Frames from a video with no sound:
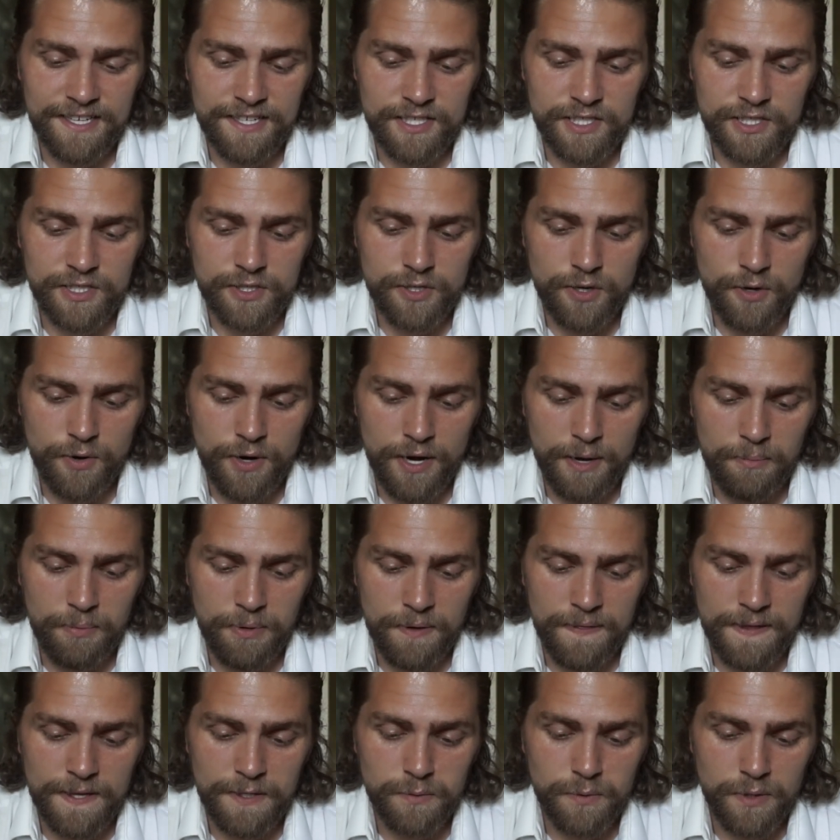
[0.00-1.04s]
So I
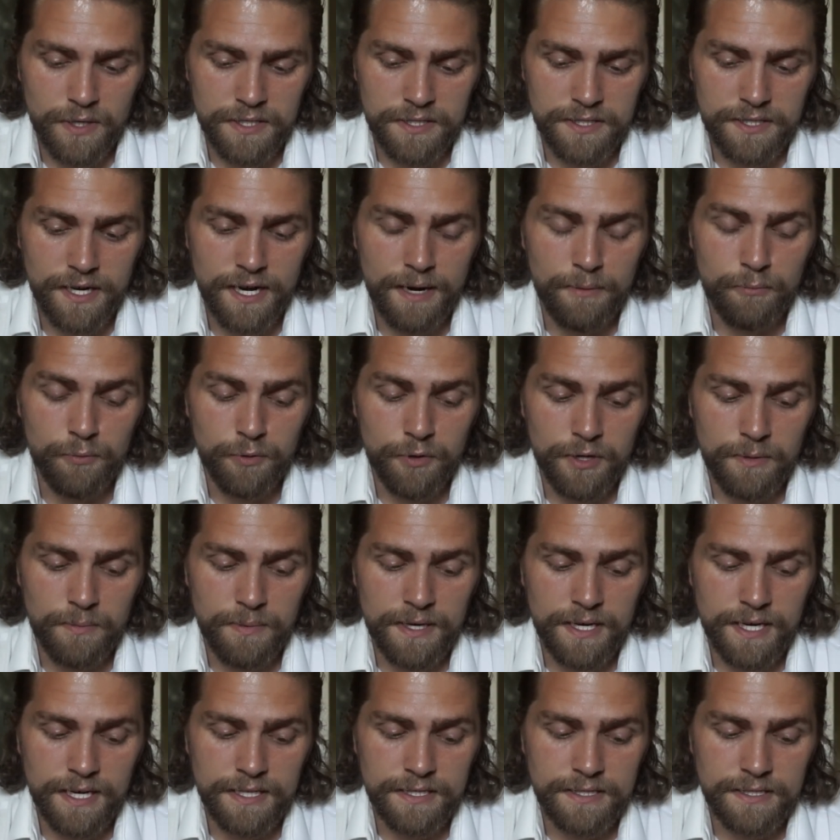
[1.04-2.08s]
put this one on top really
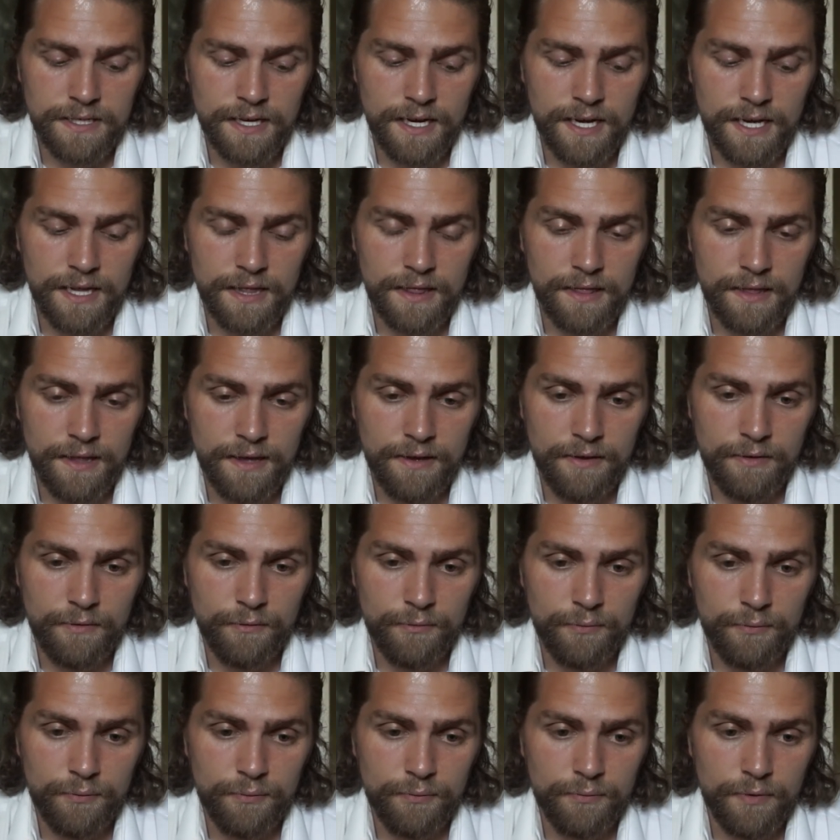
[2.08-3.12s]
because I
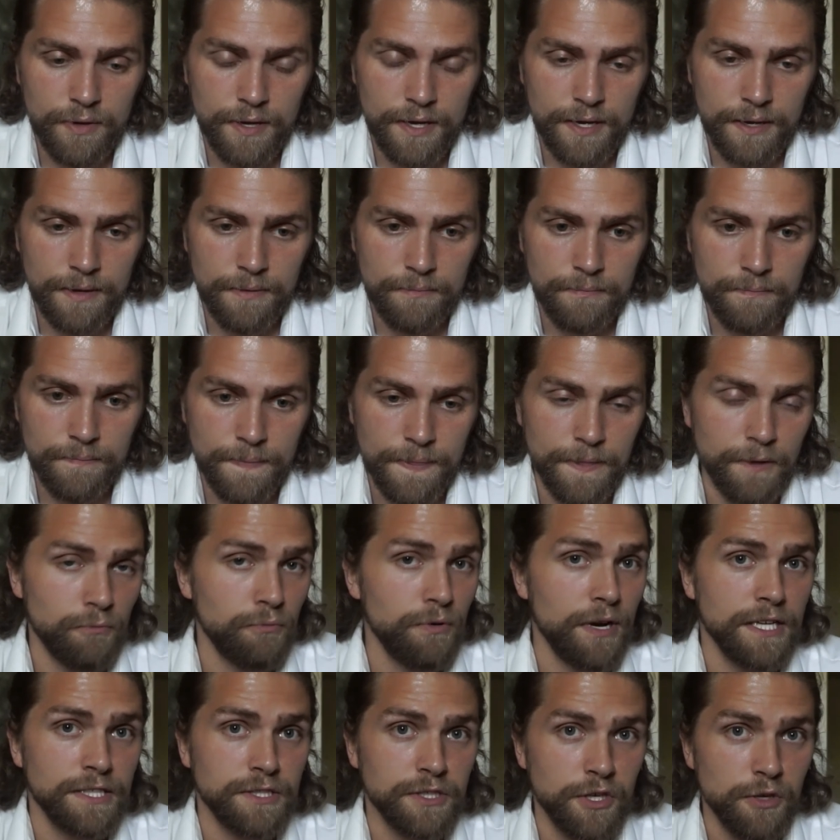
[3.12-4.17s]
love the
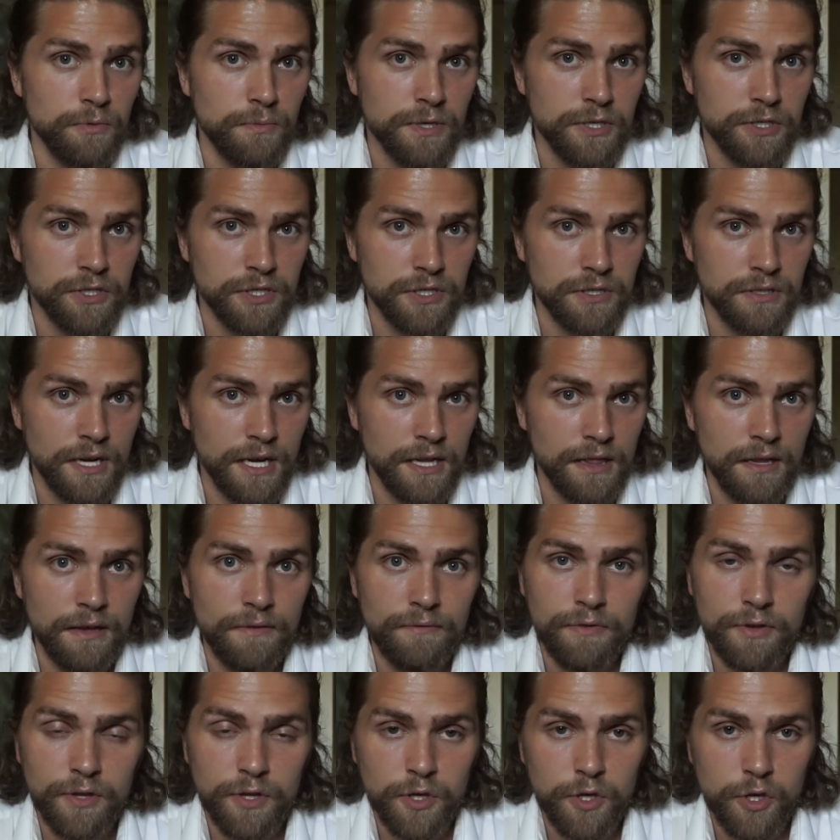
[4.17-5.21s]
rescue mission, I
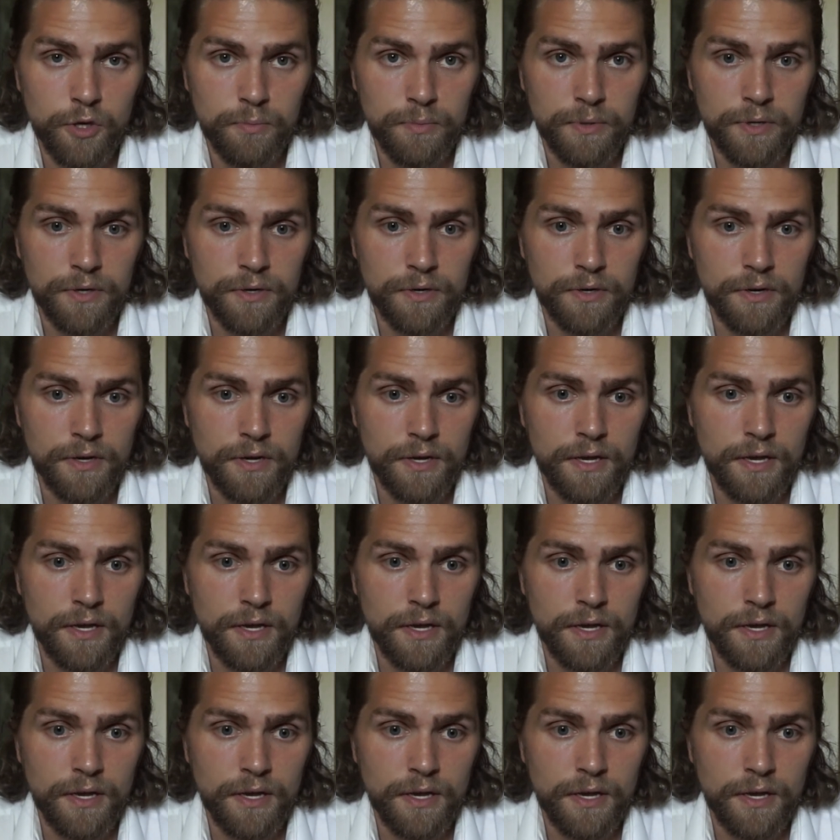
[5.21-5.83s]
love the humor,